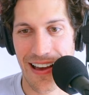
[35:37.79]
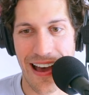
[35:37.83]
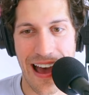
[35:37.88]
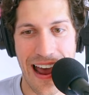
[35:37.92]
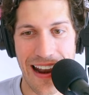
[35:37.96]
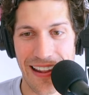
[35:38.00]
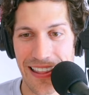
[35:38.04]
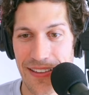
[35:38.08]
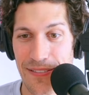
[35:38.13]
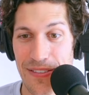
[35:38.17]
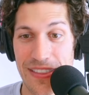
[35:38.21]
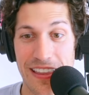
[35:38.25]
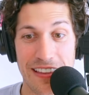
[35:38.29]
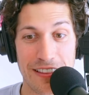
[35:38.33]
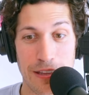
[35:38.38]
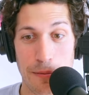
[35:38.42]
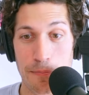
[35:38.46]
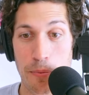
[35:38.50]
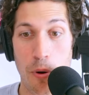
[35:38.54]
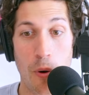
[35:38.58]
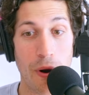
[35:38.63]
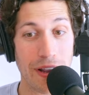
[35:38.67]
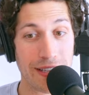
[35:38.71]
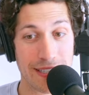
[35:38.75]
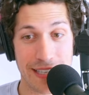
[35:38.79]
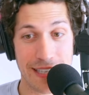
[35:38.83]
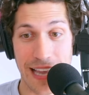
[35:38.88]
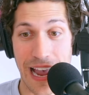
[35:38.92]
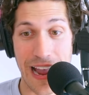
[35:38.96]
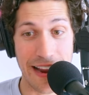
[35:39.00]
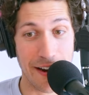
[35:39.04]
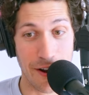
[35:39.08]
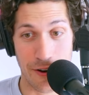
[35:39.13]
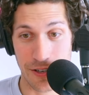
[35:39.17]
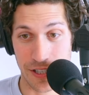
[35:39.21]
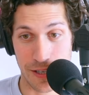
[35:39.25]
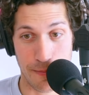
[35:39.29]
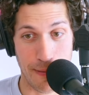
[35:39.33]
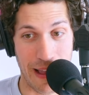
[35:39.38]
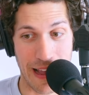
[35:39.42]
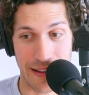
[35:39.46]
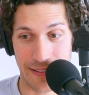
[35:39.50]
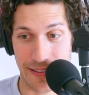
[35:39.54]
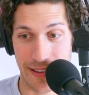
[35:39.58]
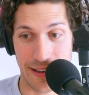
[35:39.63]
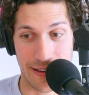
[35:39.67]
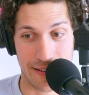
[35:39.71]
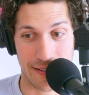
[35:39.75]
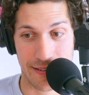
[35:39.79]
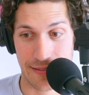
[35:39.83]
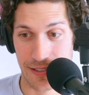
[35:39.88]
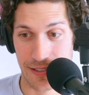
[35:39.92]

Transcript: I don't even think the points guy knows about this,